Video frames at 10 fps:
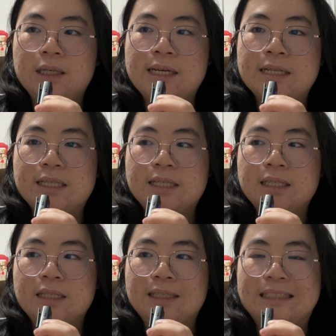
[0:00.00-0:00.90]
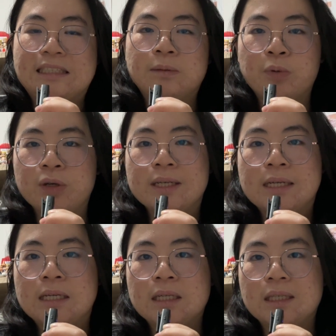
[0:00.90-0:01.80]
it's
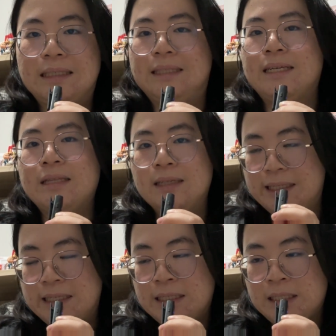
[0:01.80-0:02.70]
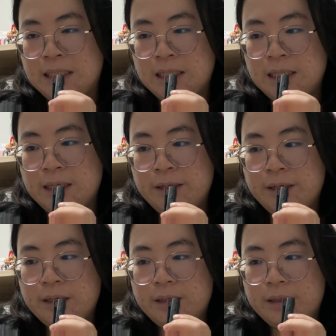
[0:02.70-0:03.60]
disappointing to say the least.
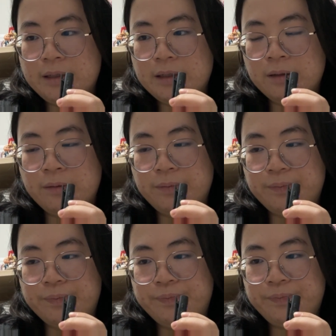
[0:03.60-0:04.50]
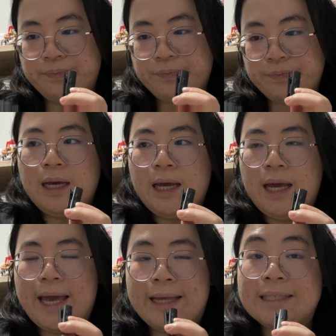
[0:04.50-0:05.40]
Um,
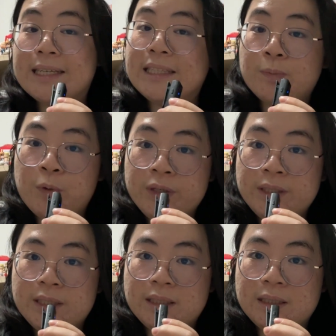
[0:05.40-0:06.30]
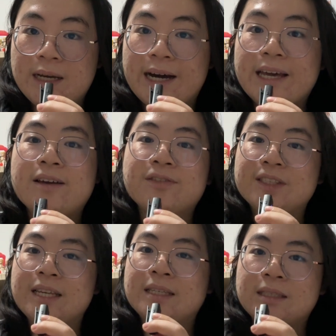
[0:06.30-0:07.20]
and at this point, I have
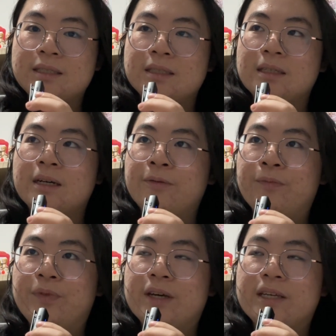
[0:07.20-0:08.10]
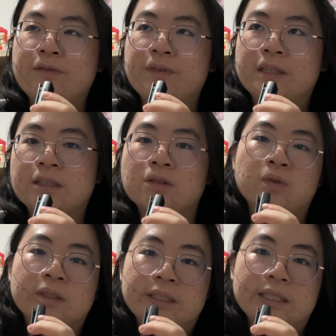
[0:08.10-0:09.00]
sent their event
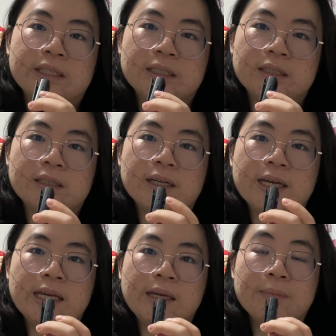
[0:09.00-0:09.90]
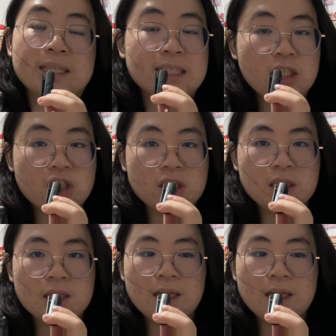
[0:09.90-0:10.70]
coordinator a message.